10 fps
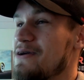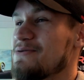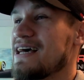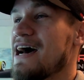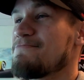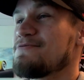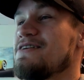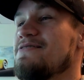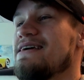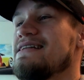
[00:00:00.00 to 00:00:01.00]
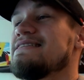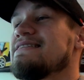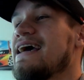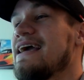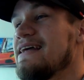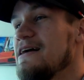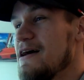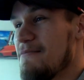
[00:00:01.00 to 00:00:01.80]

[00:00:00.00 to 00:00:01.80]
It was absolutely insane.